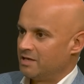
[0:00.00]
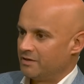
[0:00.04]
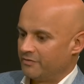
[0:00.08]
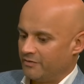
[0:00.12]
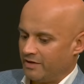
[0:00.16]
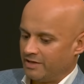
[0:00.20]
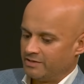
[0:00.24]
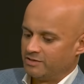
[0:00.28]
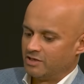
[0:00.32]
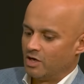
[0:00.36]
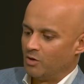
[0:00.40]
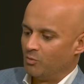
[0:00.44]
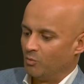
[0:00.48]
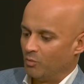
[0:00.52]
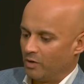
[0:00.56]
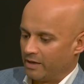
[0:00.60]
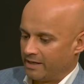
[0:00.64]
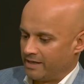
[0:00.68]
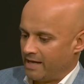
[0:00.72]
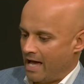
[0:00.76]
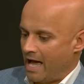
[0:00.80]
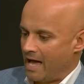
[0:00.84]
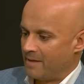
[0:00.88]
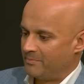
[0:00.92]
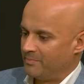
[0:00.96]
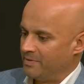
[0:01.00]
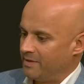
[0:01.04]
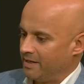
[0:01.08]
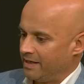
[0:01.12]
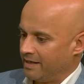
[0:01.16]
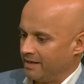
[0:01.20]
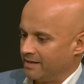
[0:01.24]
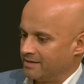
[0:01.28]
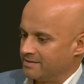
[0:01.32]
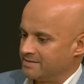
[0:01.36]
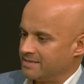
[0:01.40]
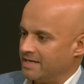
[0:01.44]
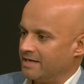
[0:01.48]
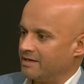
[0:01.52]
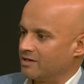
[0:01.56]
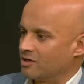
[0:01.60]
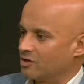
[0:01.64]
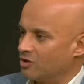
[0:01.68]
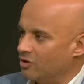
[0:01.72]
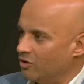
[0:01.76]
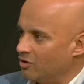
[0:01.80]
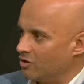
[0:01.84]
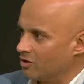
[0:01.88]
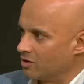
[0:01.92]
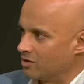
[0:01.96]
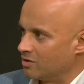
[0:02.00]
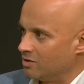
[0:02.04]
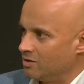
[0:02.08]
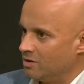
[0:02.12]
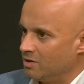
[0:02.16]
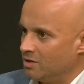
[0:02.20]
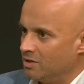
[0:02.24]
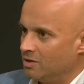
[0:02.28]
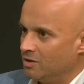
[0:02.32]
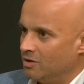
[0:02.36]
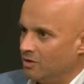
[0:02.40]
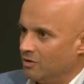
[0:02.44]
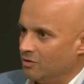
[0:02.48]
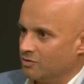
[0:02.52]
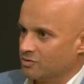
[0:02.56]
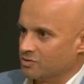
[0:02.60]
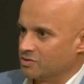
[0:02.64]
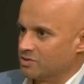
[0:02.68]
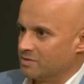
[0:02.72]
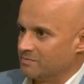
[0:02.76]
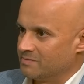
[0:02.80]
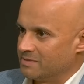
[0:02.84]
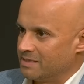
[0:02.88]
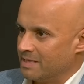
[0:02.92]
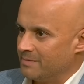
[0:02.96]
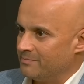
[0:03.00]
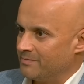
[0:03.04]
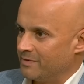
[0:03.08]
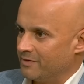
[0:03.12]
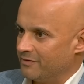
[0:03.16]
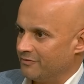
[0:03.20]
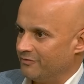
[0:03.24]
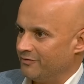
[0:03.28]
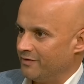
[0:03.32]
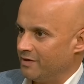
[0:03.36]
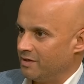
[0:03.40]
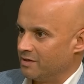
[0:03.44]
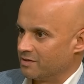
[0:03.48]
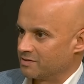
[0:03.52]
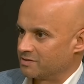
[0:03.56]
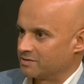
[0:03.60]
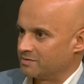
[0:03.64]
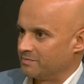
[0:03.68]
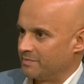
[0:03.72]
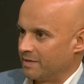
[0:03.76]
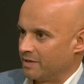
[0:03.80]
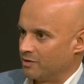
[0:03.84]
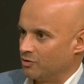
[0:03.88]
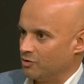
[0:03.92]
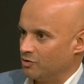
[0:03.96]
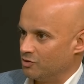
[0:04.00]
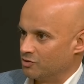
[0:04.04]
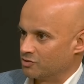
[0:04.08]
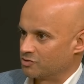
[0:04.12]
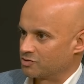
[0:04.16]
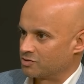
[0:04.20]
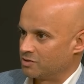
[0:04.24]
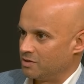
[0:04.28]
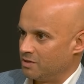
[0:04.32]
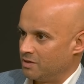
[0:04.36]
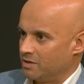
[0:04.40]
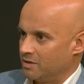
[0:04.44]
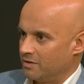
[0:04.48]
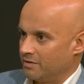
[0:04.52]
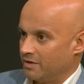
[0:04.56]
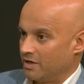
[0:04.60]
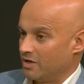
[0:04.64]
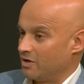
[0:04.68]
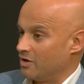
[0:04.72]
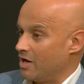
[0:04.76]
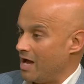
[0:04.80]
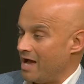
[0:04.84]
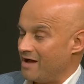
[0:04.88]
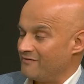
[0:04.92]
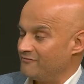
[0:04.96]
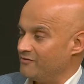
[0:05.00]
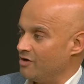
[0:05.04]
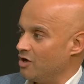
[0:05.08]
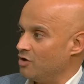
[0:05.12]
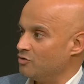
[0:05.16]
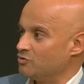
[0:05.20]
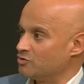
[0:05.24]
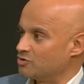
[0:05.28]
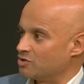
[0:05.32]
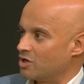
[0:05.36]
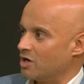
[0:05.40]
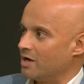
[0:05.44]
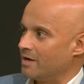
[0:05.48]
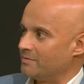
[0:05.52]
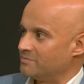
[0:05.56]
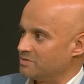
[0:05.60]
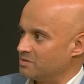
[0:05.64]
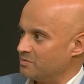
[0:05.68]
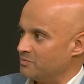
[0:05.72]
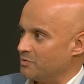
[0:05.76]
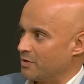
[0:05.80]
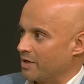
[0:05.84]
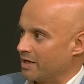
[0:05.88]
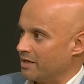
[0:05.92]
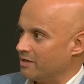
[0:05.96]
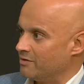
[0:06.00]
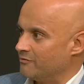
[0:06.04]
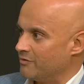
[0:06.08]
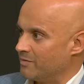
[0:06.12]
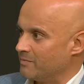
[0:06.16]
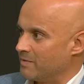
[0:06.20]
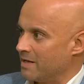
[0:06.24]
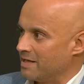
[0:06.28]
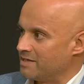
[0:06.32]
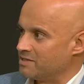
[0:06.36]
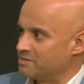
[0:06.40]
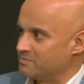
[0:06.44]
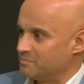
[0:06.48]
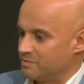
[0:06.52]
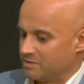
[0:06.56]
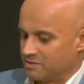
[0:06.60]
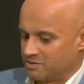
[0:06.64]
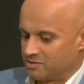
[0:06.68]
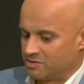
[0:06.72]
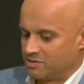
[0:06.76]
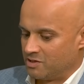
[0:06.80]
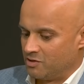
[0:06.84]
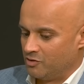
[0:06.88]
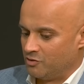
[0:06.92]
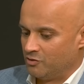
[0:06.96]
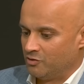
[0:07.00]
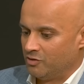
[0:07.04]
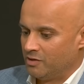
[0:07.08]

they don't want it happening at 10 o'clock on September the 1st because they're going to have no time to bring in a replacement. So,